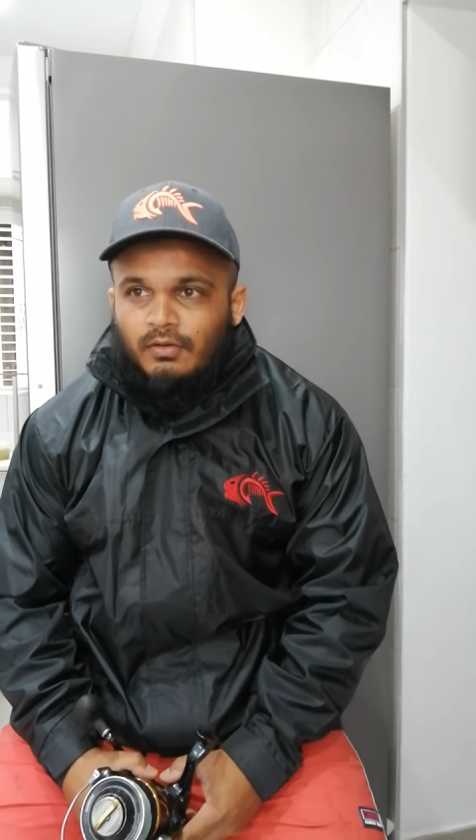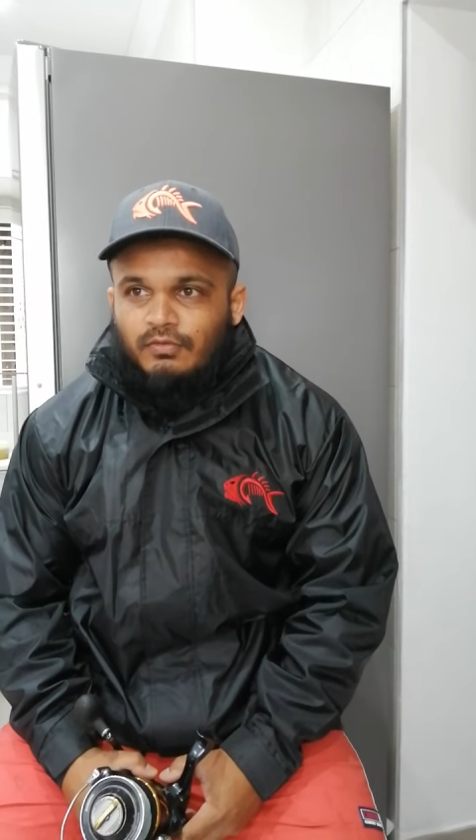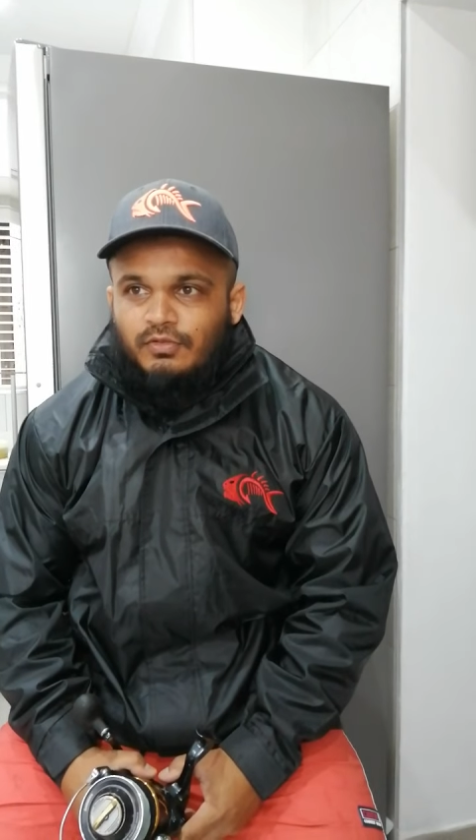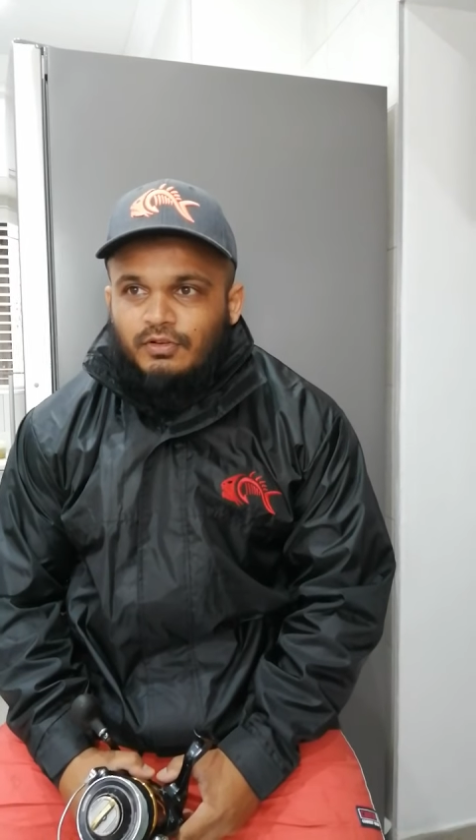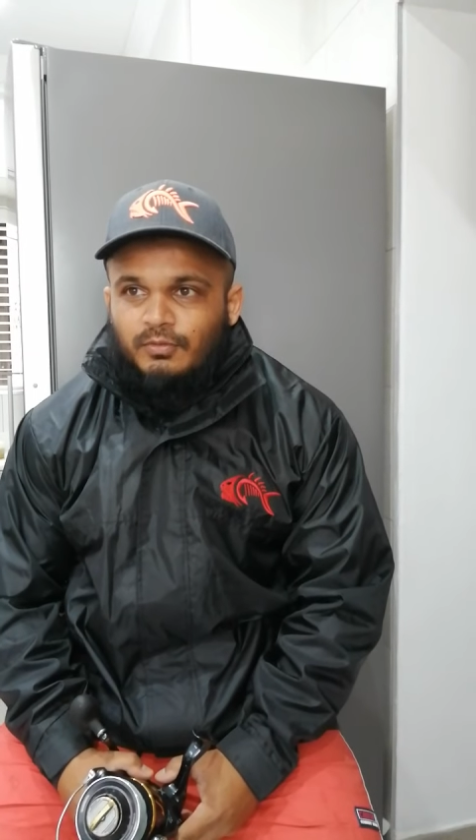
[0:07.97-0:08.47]

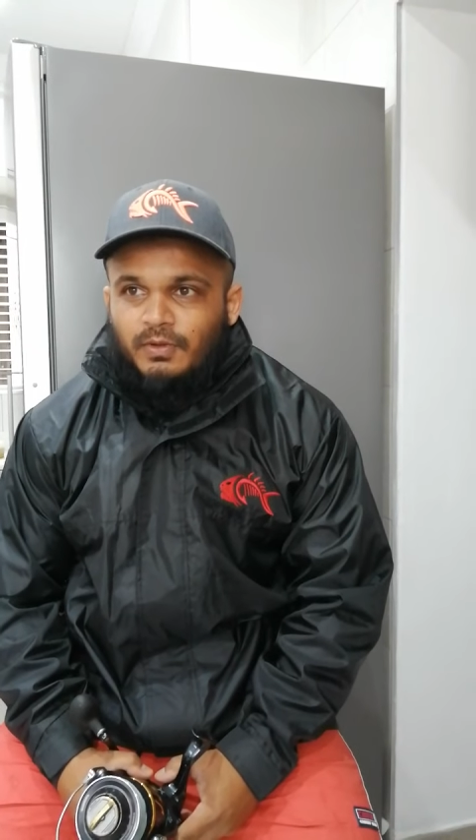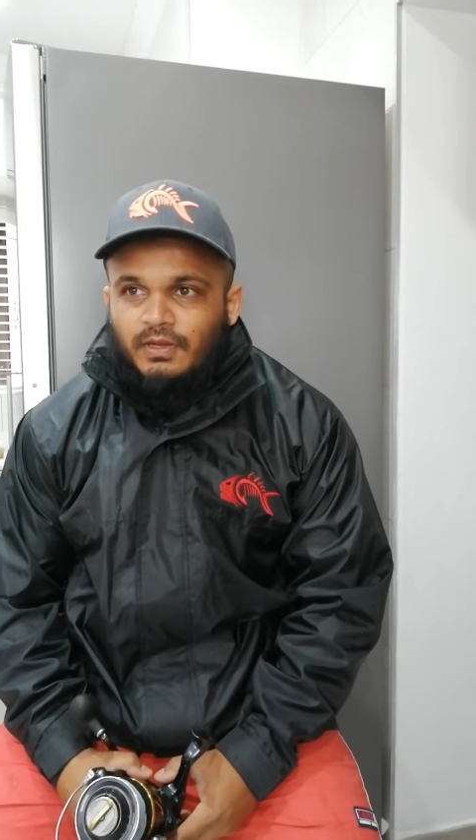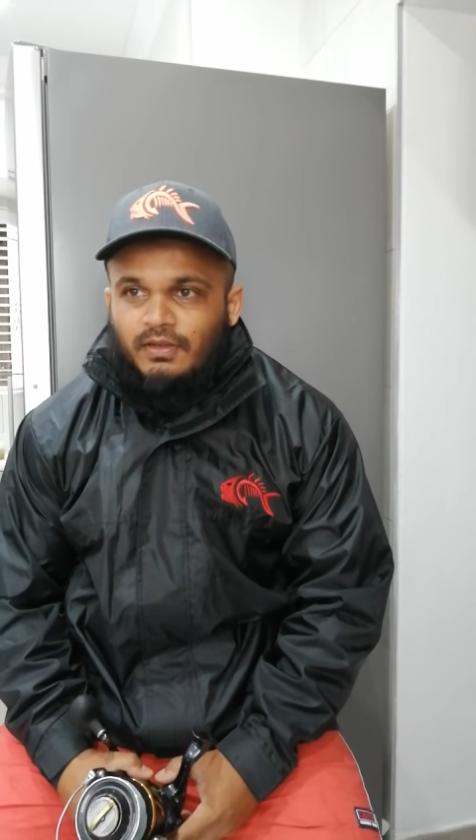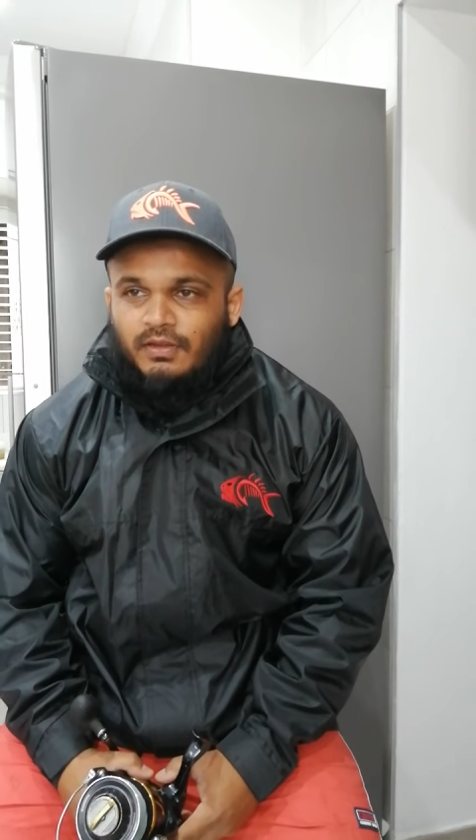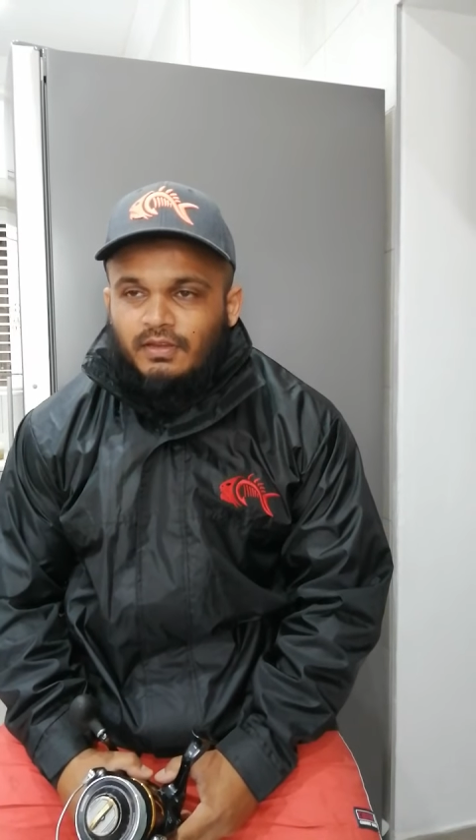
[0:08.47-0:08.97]
Often
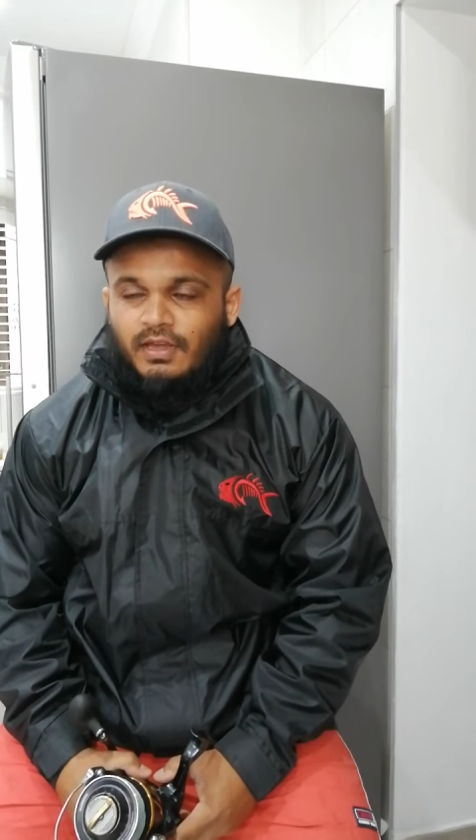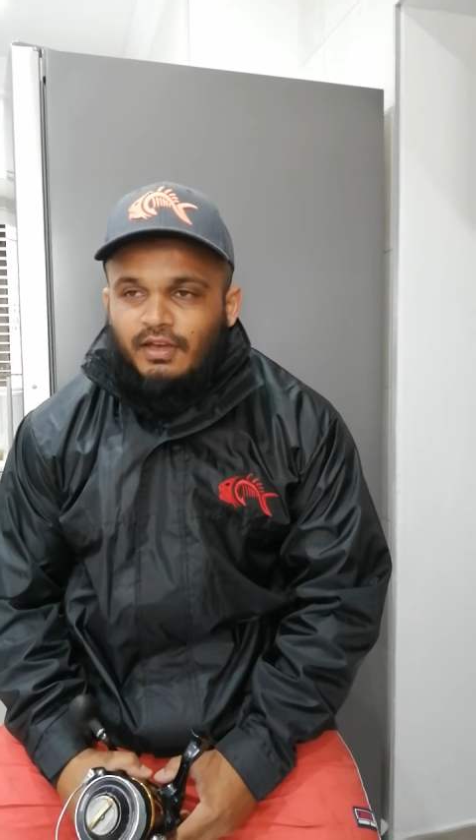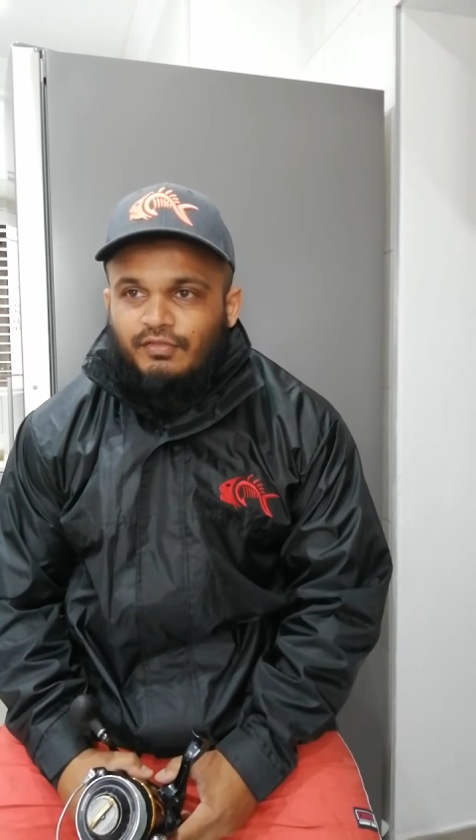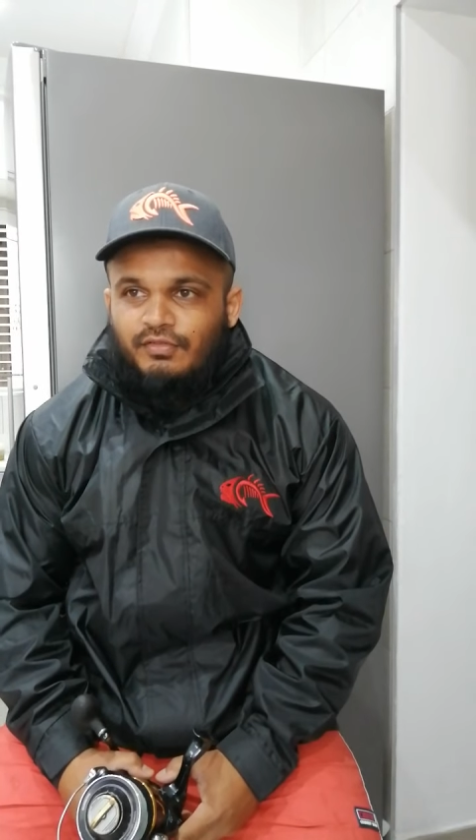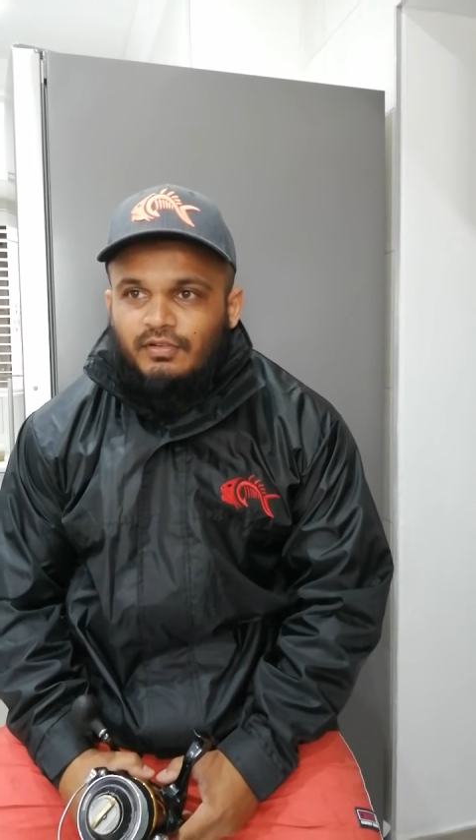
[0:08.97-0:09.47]
we
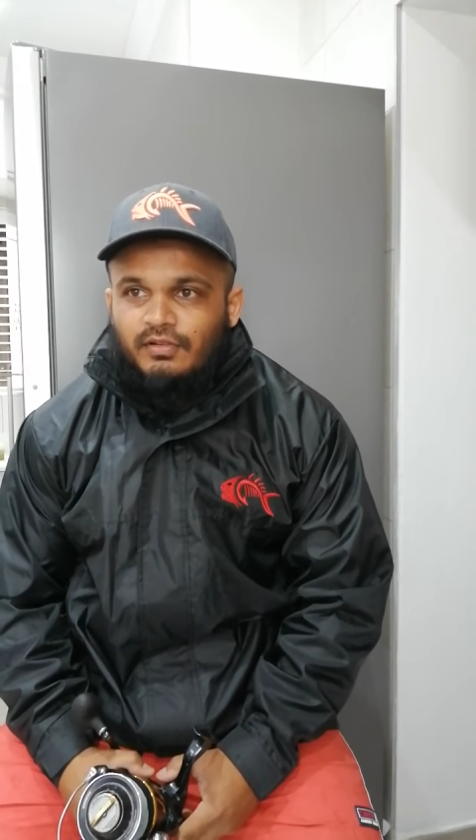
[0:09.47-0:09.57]
have